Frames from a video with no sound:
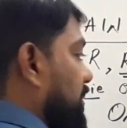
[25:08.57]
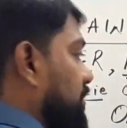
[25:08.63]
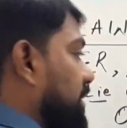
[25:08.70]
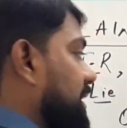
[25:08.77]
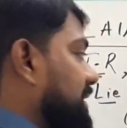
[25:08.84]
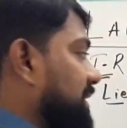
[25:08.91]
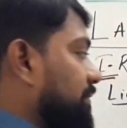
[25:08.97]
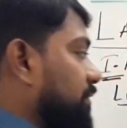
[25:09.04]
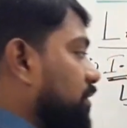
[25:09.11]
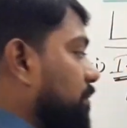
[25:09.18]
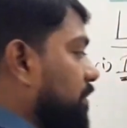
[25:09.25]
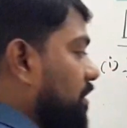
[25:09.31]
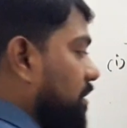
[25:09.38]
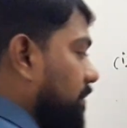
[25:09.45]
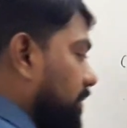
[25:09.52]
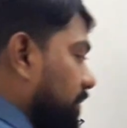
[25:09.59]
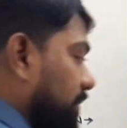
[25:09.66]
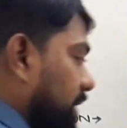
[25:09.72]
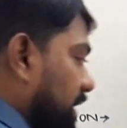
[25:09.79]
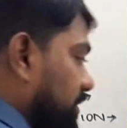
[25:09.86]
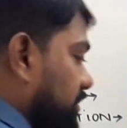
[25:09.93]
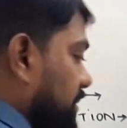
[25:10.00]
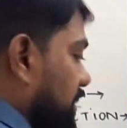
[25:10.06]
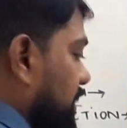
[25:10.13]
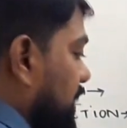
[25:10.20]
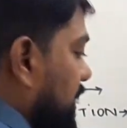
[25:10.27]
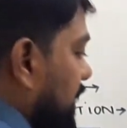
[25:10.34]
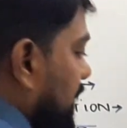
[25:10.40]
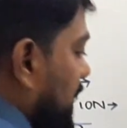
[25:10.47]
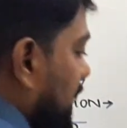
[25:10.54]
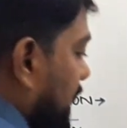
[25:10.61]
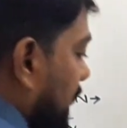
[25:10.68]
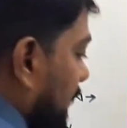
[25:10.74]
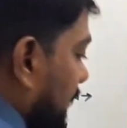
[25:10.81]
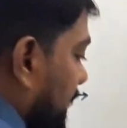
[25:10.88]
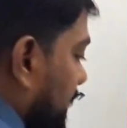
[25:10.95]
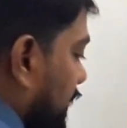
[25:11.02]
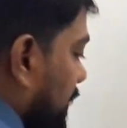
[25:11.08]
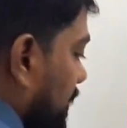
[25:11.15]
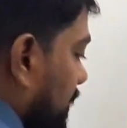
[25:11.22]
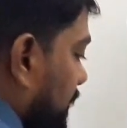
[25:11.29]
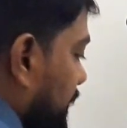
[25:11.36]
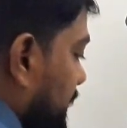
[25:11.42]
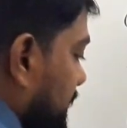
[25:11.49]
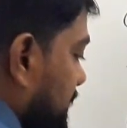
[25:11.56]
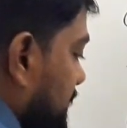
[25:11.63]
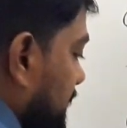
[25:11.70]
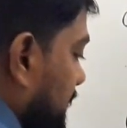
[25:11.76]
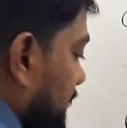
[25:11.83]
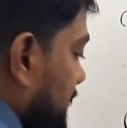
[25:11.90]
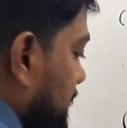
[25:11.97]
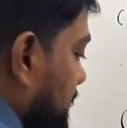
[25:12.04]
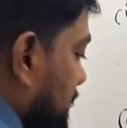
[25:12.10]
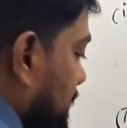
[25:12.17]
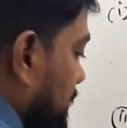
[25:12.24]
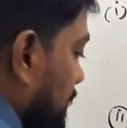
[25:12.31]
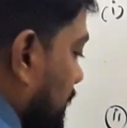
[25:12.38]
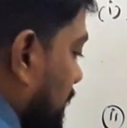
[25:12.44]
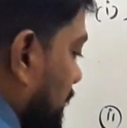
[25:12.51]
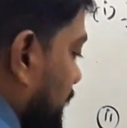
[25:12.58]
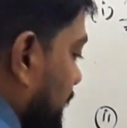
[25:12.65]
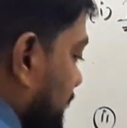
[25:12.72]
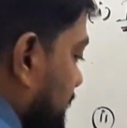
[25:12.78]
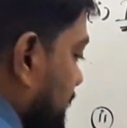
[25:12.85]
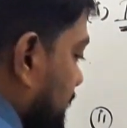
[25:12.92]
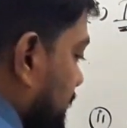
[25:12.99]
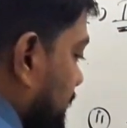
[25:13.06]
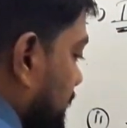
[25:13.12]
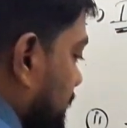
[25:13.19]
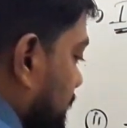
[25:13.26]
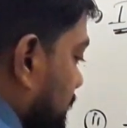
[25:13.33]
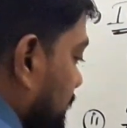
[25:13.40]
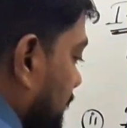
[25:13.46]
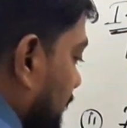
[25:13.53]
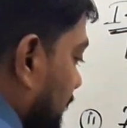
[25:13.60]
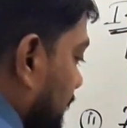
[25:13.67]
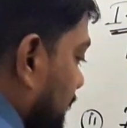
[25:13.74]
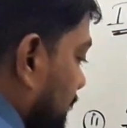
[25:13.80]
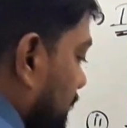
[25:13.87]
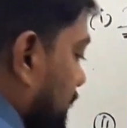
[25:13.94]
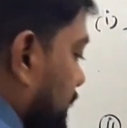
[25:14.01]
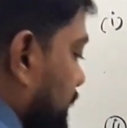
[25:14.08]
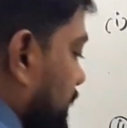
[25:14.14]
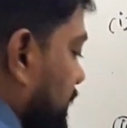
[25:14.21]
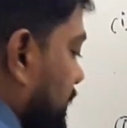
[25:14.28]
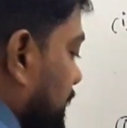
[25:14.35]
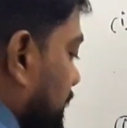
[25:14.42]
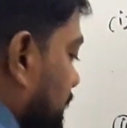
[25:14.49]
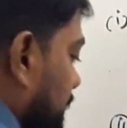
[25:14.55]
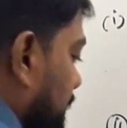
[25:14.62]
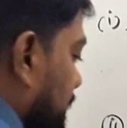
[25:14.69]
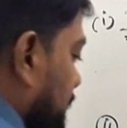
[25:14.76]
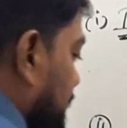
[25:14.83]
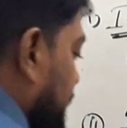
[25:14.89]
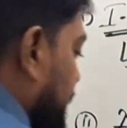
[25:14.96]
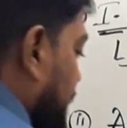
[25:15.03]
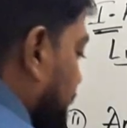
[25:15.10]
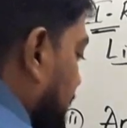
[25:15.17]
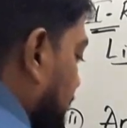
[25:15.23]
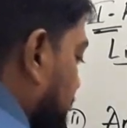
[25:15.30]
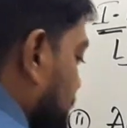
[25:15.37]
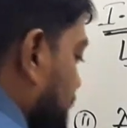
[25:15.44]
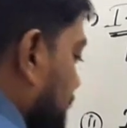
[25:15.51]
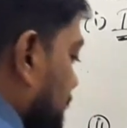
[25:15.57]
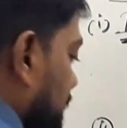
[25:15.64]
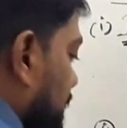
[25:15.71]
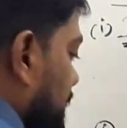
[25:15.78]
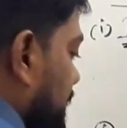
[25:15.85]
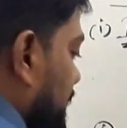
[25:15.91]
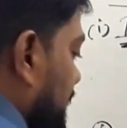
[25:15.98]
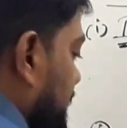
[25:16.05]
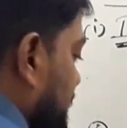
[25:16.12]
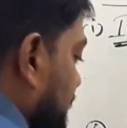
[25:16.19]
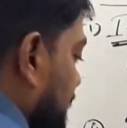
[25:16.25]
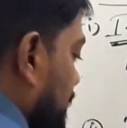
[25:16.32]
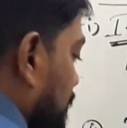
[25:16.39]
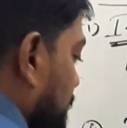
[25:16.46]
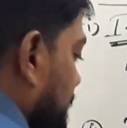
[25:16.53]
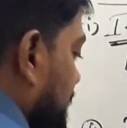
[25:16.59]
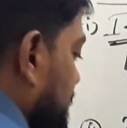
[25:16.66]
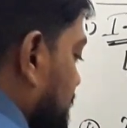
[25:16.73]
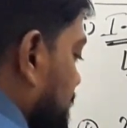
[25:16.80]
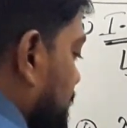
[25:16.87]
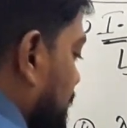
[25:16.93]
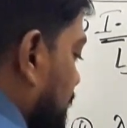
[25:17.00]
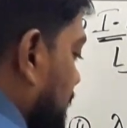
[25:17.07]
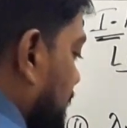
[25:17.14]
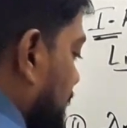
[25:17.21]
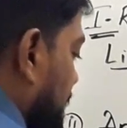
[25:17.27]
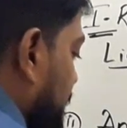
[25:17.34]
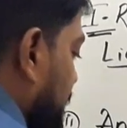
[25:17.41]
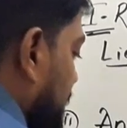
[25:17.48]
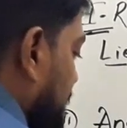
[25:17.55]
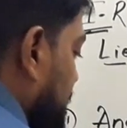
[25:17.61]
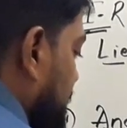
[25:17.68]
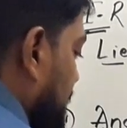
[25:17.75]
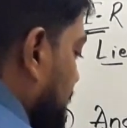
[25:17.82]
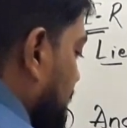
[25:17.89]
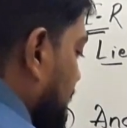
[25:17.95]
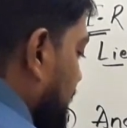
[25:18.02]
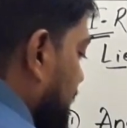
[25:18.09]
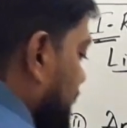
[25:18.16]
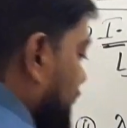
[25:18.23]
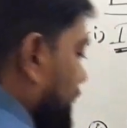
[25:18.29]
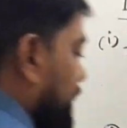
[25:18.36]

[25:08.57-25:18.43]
you can say phenomena of reflection, angle of incidence is always equals to angle of reflection, or you can take it to be as a small r if you are just taking I.